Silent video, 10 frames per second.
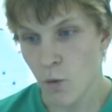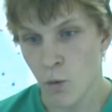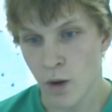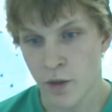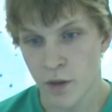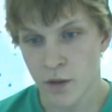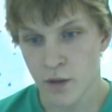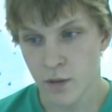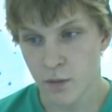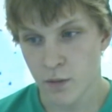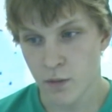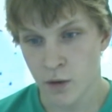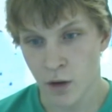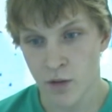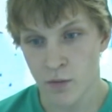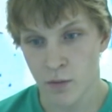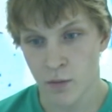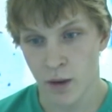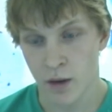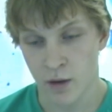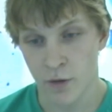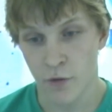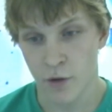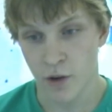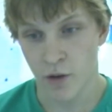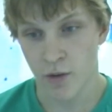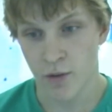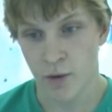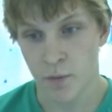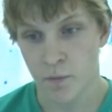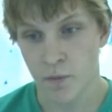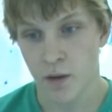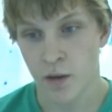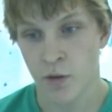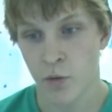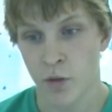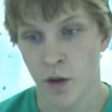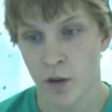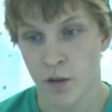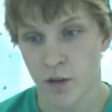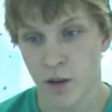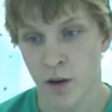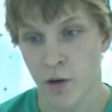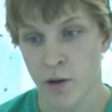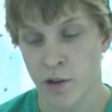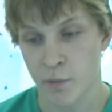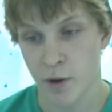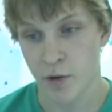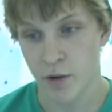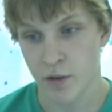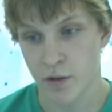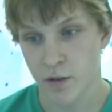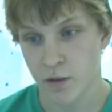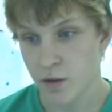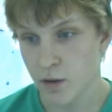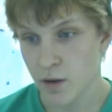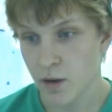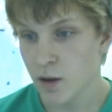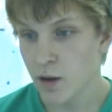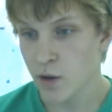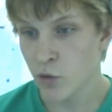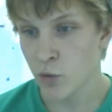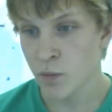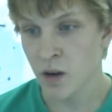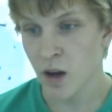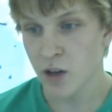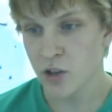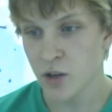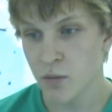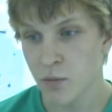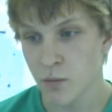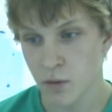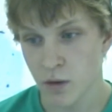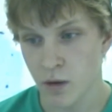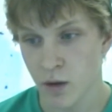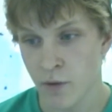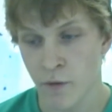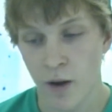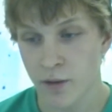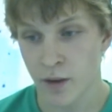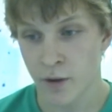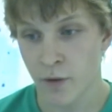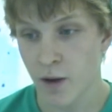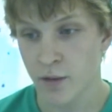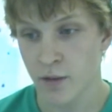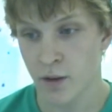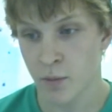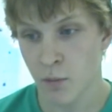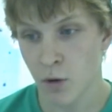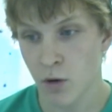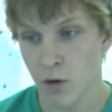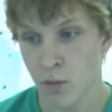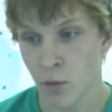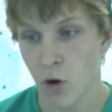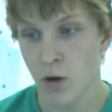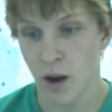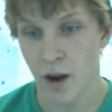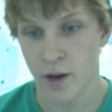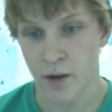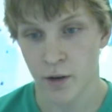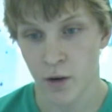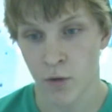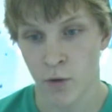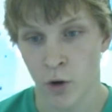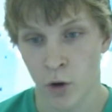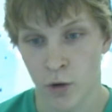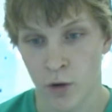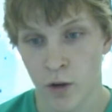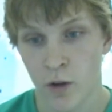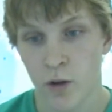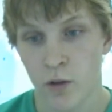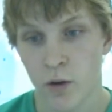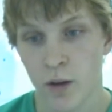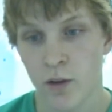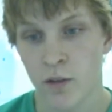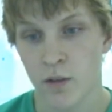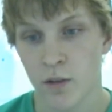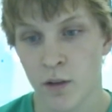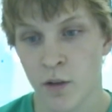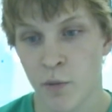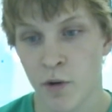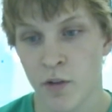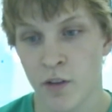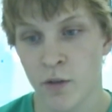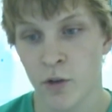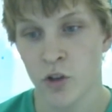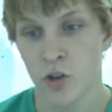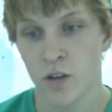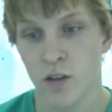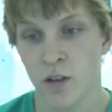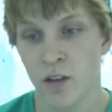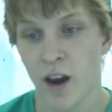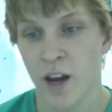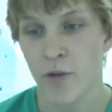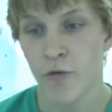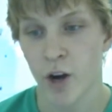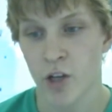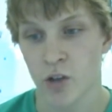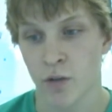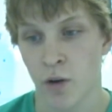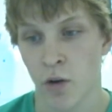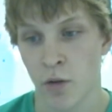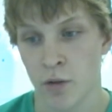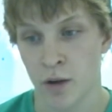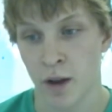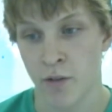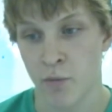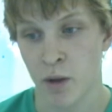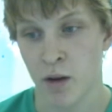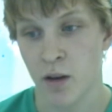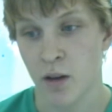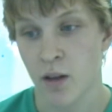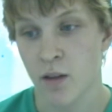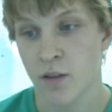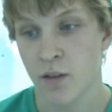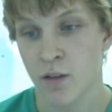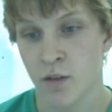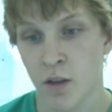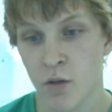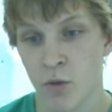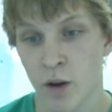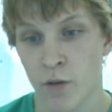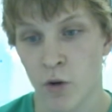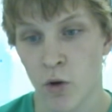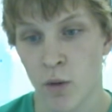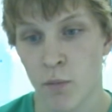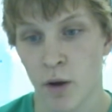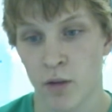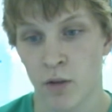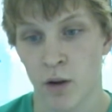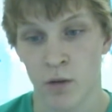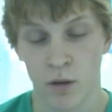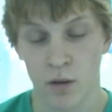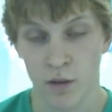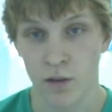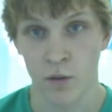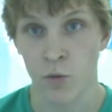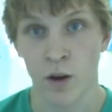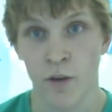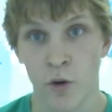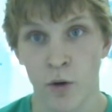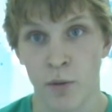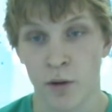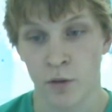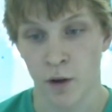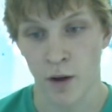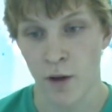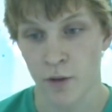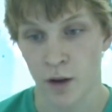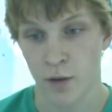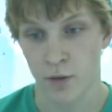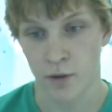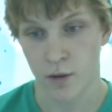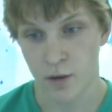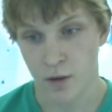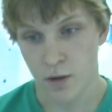Where this doesn't make a difference, however, is with us and our experience. It would be largely vastly more kind of a God to let us experience evil just a tiny fraction of our earthly lifespan, since it would have no impact on our afterlife.